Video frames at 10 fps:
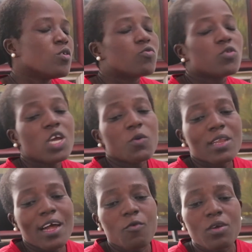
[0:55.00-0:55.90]
Today,
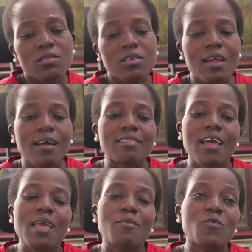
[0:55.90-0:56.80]
without wasting our
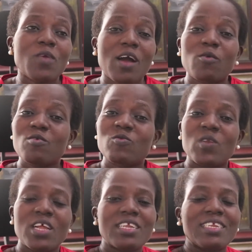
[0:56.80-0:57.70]
time, we are going to
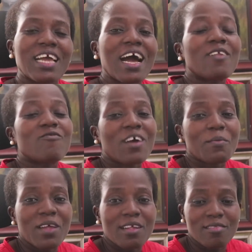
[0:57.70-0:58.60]
learn the
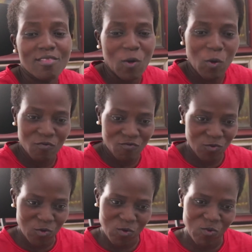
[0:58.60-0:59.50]
alphabets of
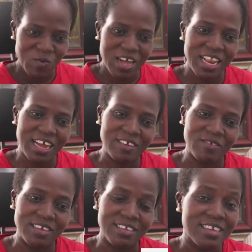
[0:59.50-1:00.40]
Yoruba
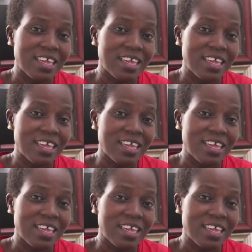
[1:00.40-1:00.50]
language.